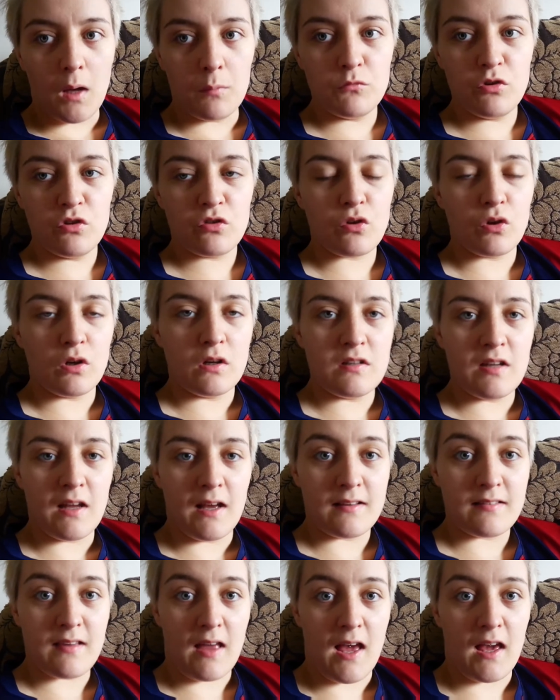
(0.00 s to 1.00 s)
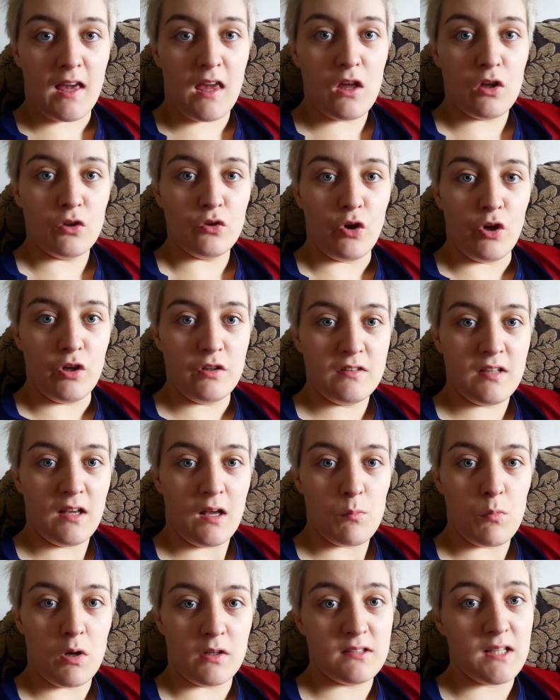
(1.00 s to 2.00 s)
I'm just going to text Angel now and tell
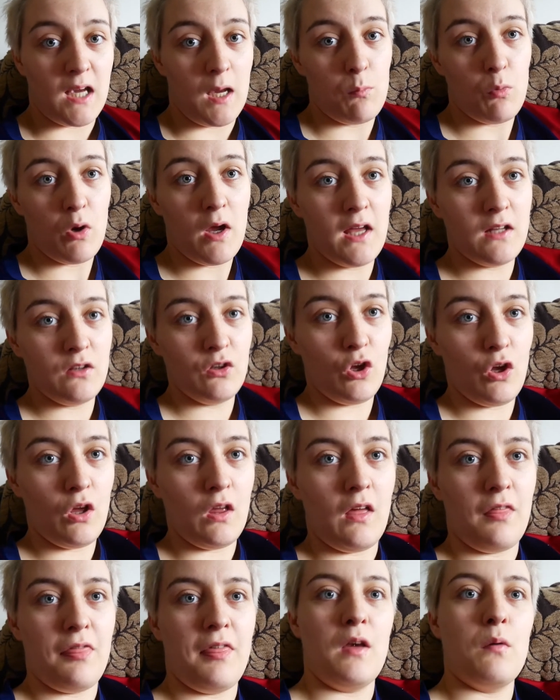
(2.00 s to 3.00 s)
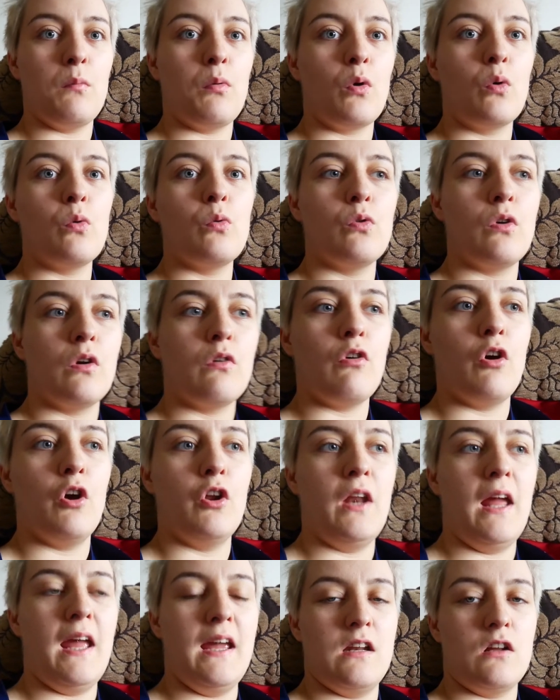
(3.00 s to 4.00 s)
him what time we're heading out. I think we're going
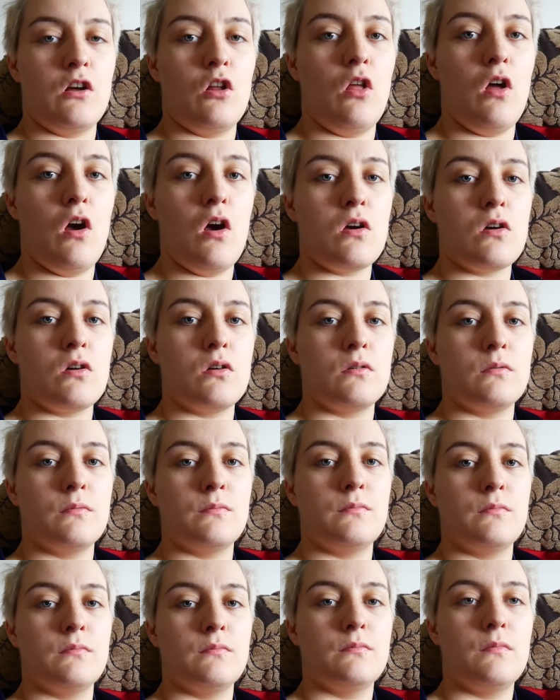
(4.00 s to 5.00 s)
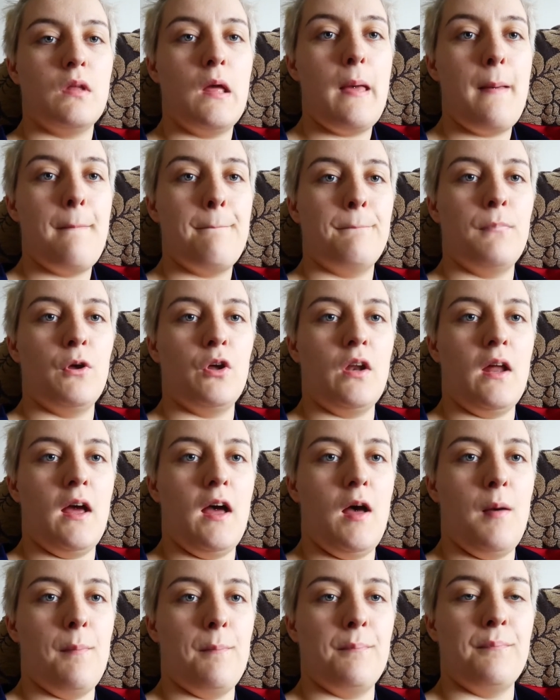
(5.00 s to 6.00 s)
around 8 o'clock. But
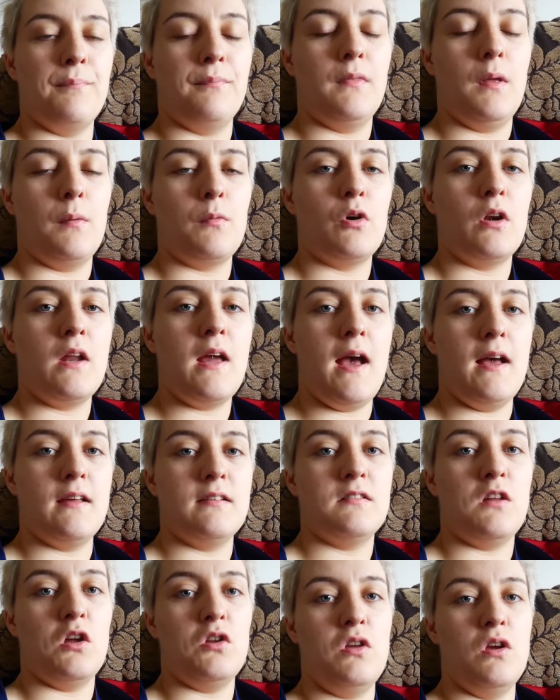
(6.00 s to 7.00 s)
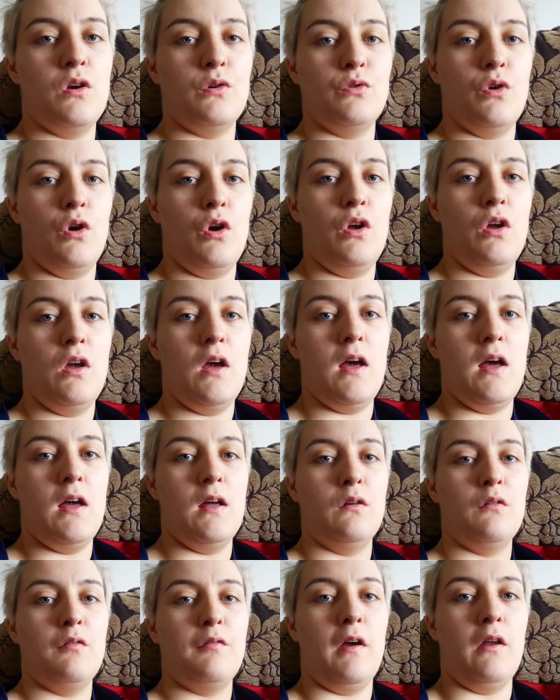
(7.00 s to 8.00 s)
um, I'm gonna ask Danielle now
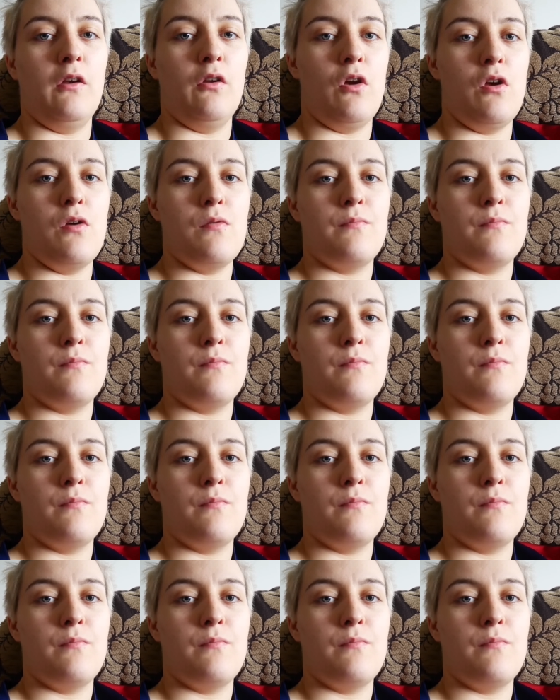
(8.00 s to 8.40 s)
and find out.